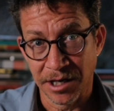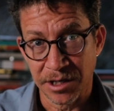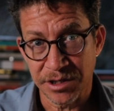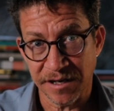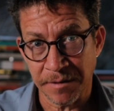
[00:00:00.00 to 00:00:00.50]

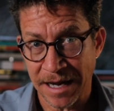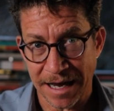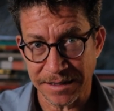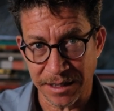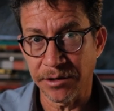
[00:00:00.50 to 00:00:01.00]
Should he have been
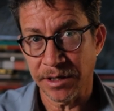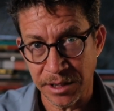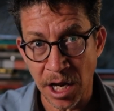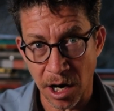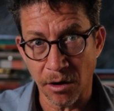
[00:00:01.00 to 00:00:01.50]
executed?
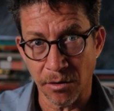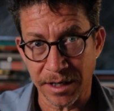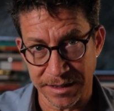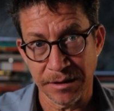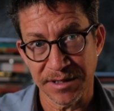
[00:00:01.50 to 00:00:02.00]
No,
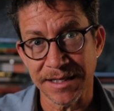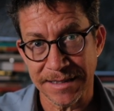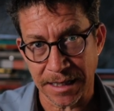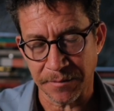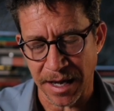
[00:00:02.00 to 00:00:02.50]
because he was a
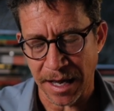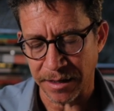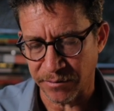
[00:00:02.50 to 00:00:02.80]
sick man.